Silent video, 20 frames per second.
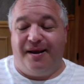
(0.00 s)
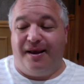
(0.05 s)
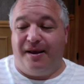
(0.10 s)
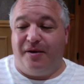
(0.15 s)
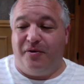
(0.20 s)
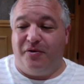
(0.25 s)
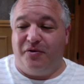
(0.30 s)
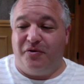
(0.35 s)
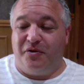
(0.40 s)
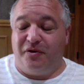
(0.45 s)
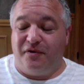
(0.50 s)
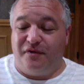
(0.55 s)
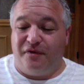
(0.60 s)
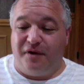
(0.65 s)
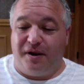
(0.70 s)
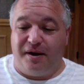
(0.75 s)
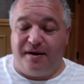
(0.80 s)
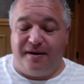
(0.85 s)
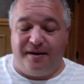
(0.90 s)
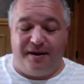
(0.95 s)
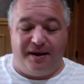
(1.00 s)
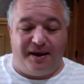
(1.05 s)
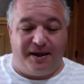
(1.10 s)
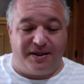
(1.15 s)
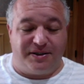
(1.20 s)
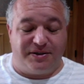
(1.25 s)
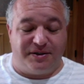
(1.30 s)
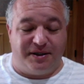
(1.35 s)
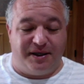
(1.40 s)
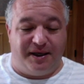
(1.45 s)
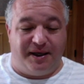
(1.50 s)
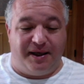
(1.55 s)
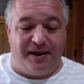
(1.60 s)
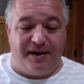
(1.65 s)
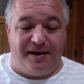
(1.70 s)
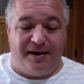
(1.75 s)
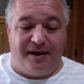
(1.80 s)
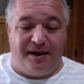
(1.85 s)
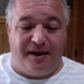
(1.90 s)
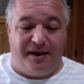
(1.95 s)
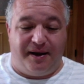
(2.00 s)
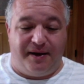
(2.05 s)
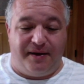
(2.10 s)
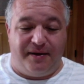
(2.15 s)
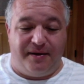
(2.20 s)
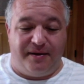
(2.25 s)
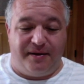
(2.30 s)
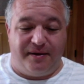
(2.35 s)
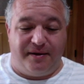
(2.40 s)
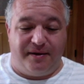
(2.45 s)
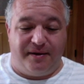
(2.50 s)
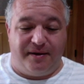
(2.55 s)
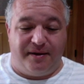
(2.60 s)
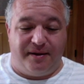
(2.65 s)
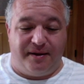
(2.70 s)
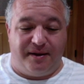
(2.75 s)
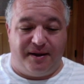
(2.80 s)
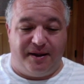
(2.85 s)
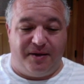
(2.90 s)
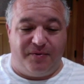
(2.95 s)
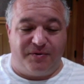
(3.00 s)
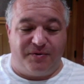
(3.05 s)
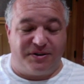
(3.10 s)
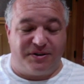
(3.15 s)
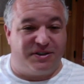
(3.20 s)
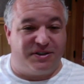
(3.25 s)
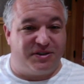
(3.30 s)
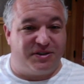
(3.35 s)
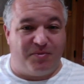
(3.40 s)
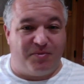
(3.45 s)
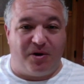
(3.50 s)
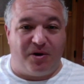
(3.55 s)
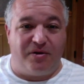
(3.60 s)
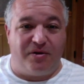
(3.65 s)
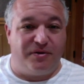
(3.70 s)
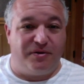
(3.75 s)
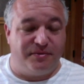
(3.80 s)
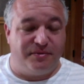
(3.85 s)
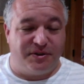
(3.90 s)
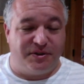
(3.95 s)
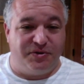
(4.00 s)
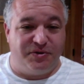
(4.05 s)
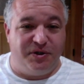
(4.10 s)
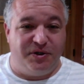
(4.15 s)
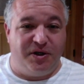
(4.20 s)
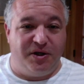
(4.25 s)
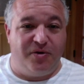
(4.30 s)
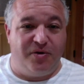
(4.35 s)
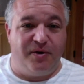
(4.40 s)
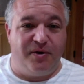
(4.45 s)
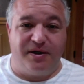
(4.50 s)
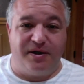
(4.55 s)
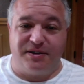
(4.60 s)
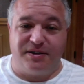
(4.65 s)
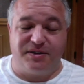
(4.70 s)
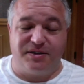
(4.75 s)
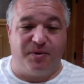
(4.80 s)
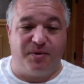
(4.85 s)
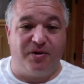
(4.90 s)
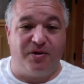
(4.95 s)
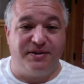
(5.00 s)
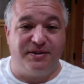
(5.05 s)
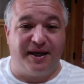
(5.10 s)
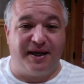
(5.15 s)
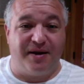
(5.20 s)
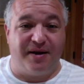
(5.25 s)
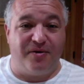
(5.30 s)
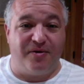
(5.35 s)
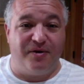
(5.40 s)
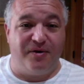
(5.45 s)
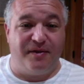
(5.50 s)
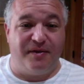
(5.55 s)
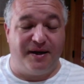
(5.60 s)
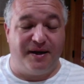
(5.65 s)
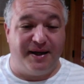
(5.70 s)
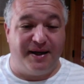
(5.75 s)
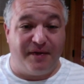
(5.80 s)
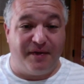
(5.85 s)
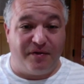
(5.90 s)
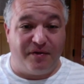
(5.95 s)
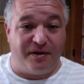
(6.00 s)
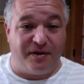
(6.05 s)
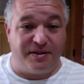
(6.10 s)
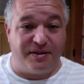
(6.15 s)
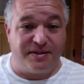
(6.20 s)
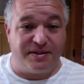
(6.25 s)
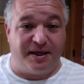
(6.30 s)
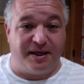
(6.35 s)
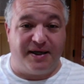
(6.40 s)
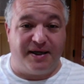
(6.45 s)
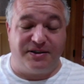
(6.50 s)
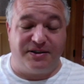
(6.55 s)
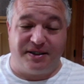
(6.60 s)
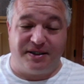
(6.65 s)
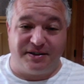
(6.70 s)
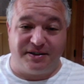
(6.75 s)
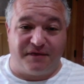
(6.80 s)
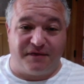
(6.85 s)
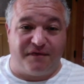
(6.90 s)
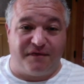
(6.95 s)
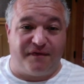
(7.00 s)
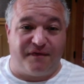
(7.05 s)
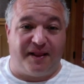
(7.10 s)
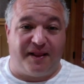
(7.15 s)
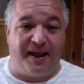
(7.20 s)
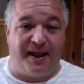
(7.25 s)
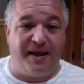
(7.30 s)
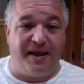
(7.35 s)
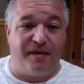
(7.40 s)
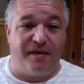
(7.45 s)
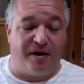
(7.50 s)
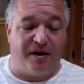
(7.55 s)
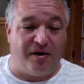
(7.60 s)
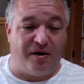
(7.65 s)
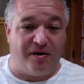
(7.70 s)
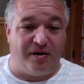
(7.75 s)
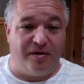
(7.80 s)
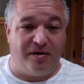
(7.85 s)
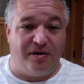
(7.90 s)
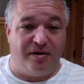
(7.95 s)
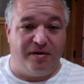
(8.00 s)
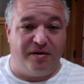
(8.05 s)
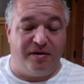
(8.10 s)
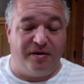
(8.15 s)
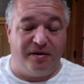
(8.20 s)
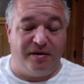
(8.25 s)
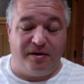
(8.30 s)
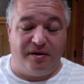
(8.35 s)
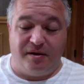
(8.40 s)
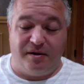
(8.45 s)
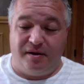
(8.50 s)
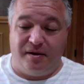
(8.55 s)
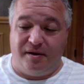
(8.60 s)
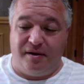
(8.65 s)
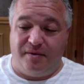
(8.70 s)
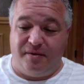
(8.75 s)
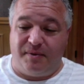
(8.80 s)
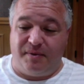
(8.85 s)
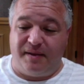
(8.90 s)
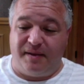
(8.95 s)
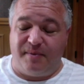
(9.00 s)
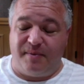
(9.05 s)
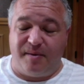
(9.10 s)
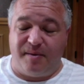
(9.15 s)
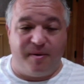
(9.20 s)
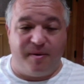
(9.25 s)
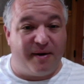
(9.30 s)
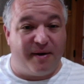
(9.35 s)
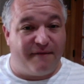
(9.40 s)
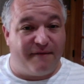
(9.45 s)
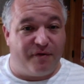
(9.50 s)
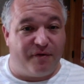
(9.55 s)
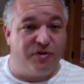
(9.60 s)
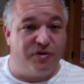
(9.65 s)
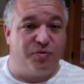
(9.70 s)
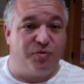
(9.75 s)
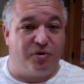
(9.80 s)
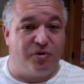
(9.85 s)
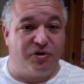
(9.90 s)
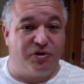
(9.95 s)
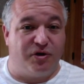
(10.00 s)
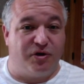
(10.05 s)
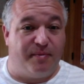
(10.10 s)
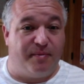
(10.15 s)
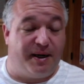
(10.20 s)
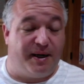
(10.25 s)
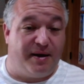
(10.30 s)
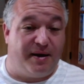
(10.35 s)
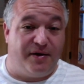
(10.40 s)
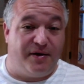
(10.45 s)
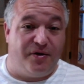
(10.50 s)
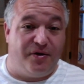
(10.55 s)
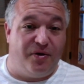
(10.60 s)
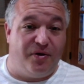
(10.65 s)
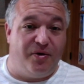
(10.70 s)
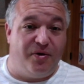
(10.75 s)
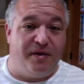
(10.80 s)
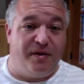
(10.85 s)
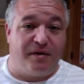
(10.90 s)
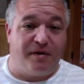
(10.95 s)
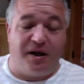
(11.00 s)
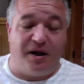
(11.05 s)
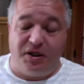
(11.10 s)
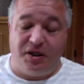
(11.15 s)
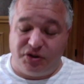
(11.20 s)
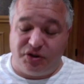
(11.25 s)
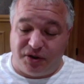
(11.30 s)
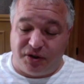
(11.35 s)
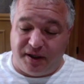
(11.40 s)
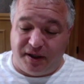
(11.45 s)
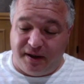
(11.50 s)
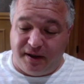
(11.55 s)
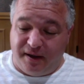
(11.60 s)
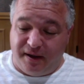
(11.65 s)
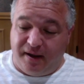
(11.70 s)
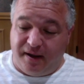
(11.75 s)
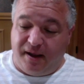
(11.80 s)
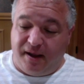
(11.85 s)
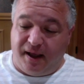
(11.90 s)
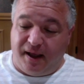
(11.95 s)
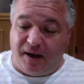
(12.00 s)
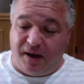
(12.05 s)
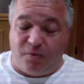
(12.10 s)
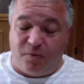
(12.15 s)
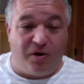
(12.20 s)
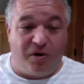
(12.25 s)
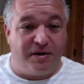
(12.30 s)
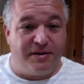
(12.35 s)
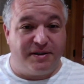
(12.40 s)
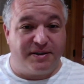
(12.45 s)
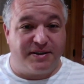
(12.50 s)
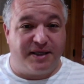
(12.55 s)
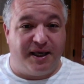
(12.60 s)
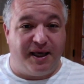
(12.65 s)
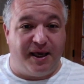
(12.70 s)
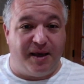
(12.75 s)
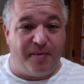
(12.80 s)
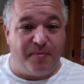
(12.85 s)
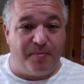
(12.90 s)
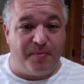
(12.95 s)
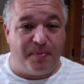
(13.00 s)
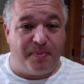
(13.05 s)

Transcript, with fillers: It was really fun, actually. And uh, it was a small studio in a small town in the Netherlands. I actually got to fly there. It might have been my first work trip, but I got to go to another country and work on this game.